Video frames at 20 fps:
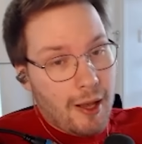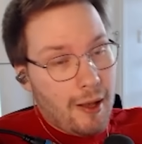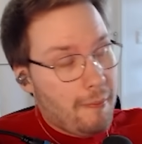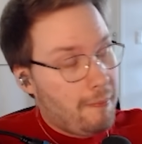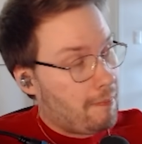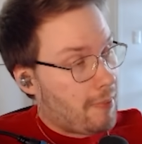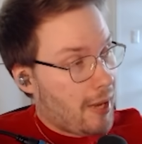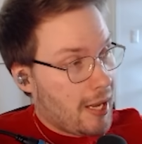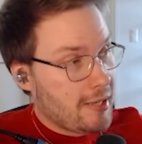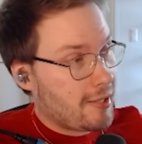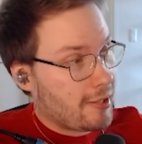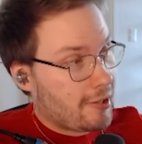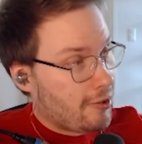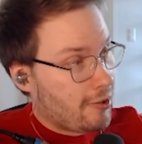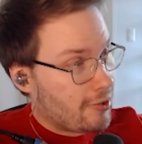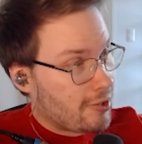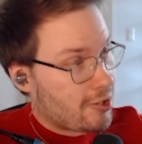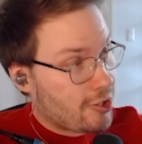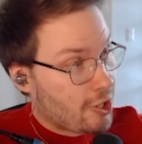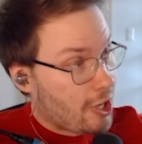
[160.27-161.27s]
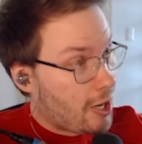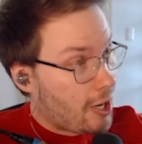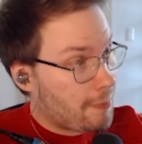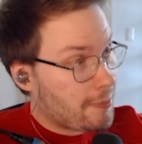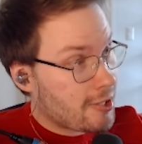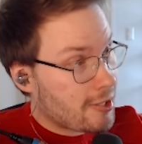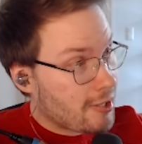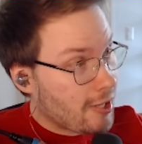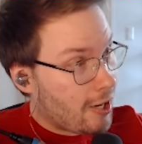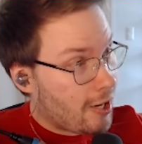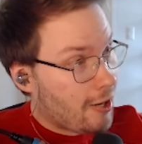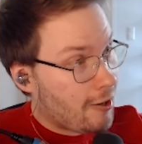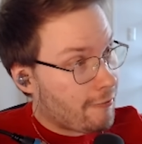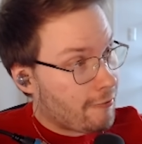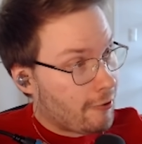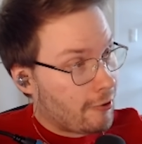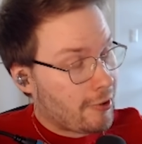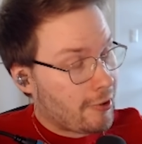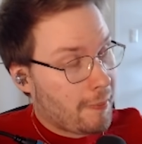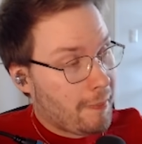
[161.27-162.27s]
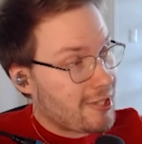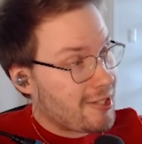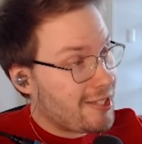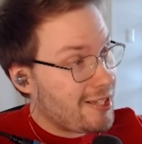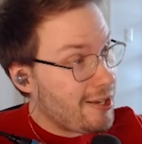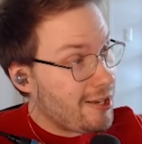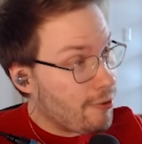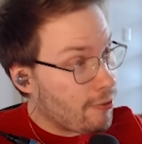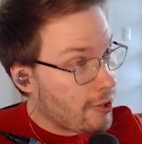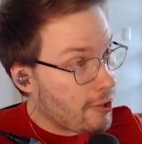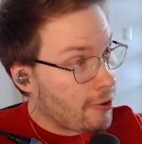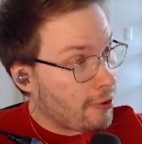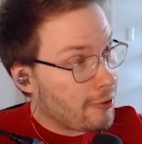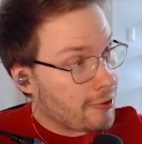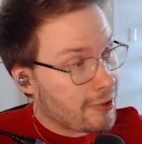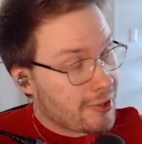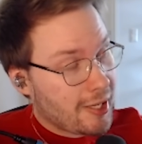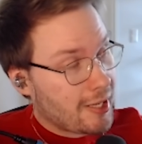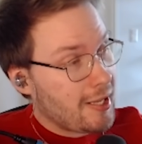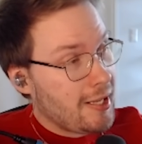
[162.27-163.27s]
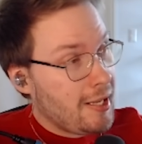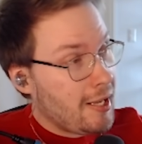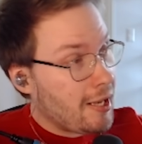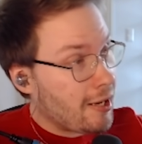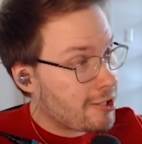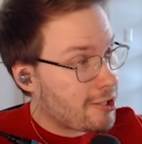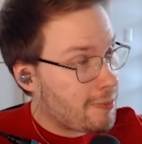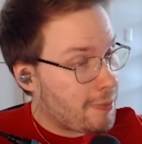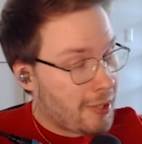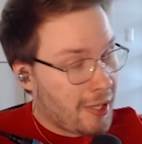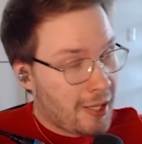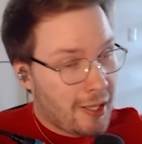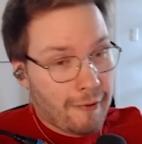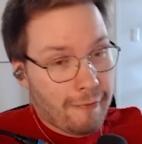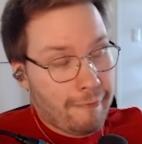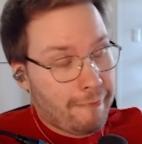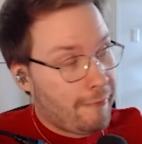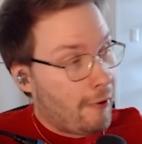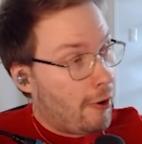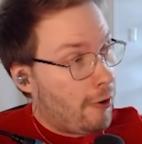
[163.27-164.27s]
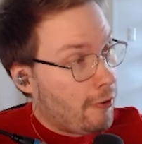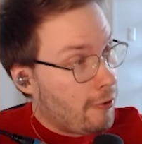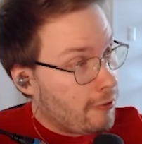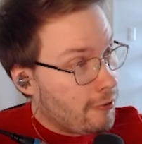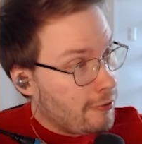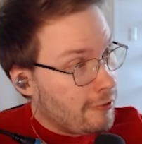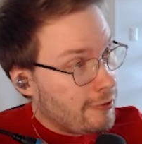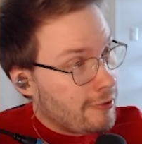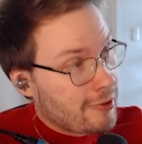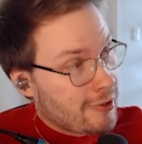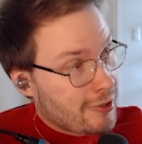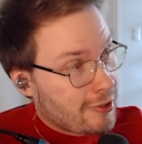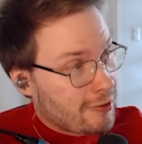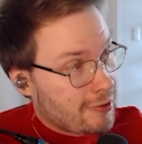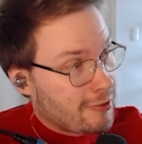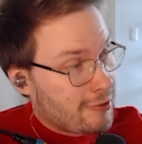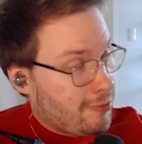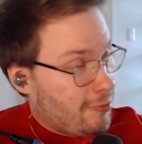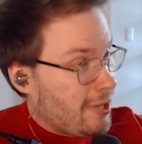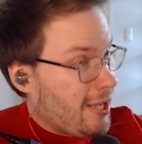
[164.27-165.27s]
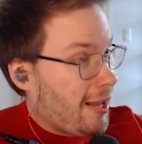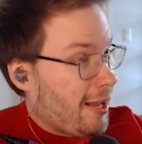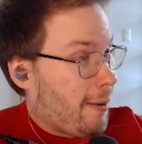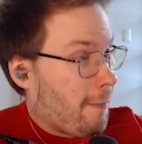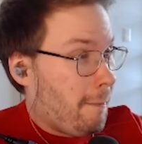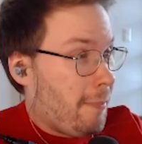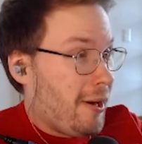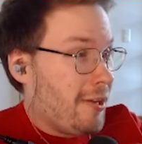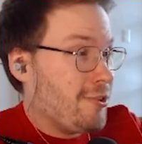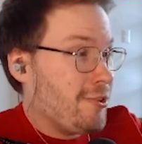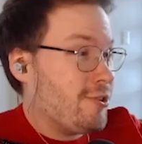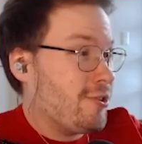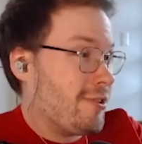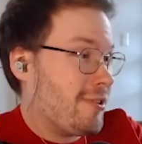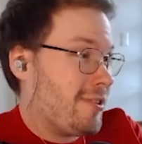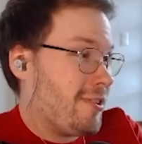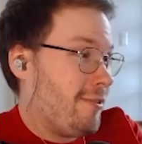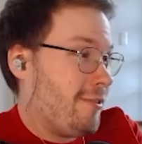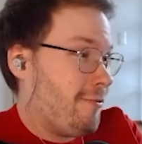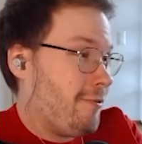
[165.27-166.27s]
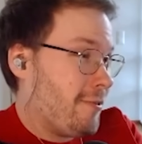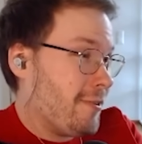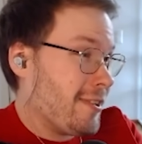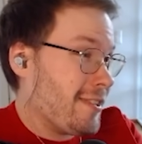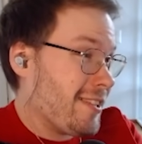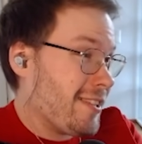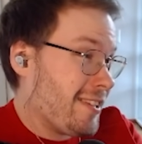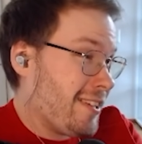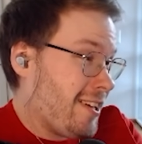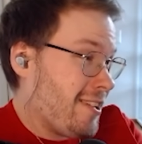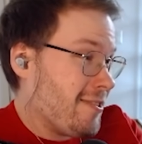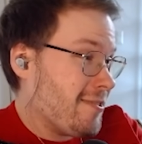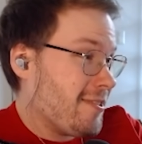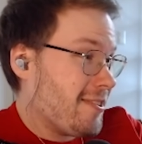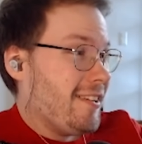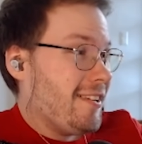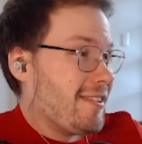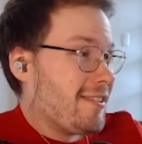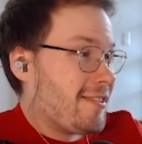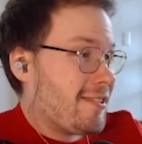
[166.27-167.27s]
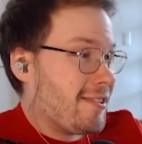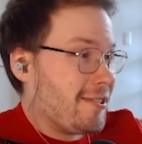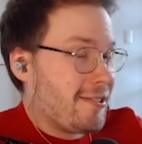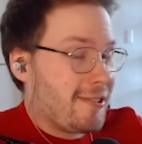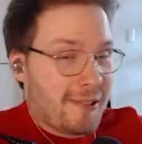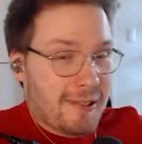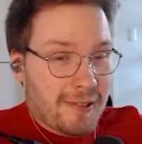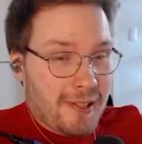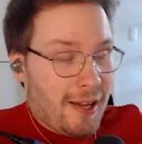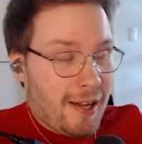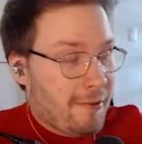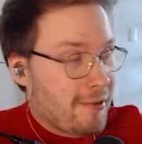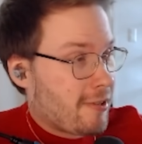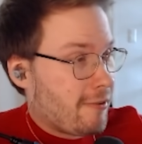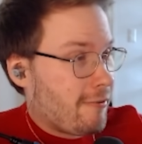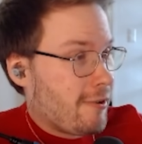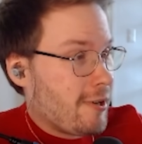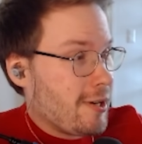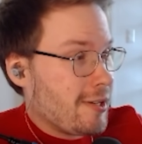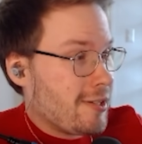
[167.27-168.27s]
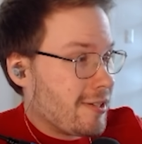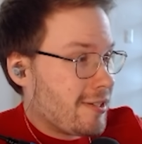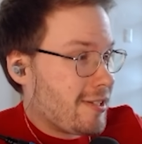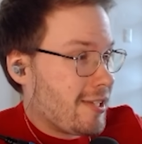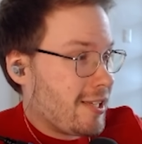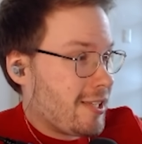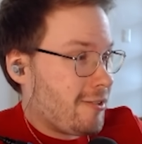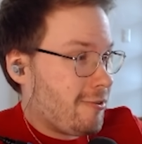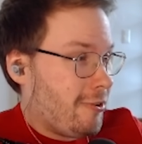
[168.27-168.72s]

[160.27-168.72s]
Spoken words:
basically all the shop stuff, all the materials, the EXP, the foes. Dude, we got a bunch of stuff on this account. So that was a very successful